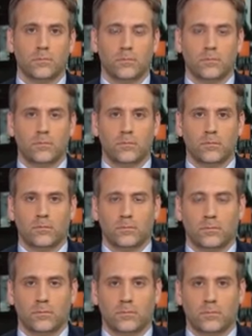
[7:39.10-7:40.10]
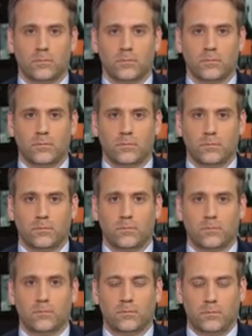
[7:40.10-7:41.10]

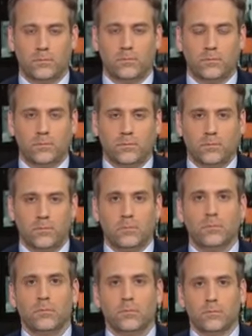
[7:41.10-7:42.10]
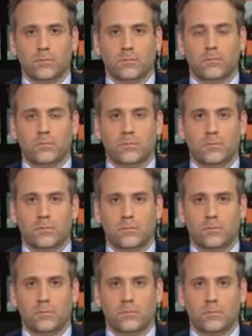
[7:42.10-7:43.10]

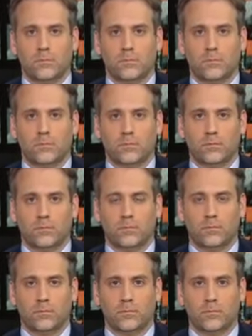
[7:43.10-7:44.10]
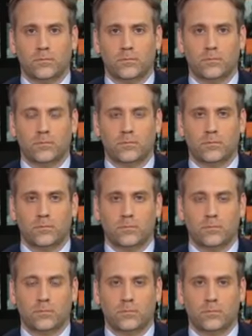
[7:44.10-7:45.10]

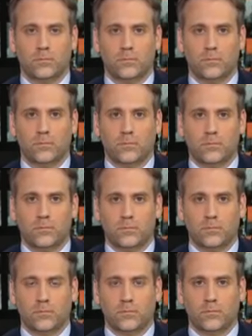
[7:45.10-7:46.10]
No words are spoken by the person on screen.